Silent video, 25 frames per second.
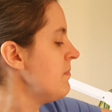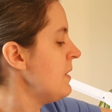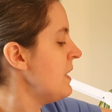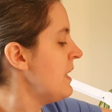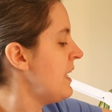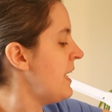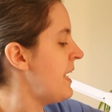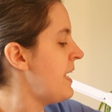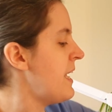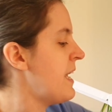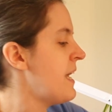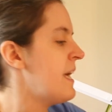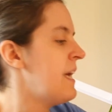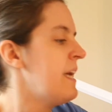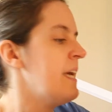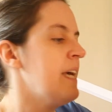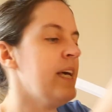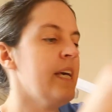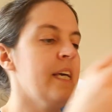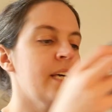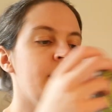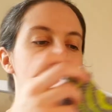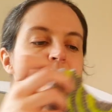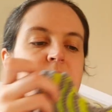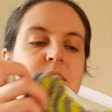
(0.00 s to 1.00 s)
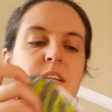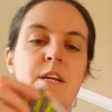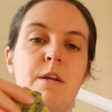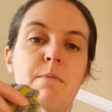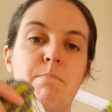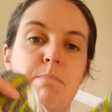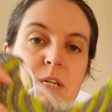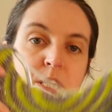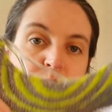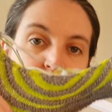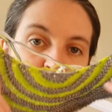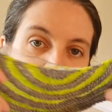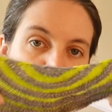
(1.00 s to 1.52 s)
Here is
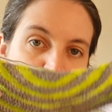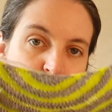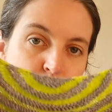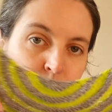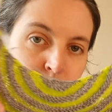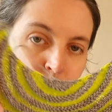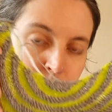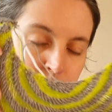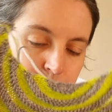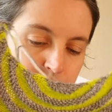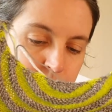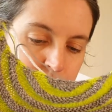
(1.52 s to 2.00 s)
number 2.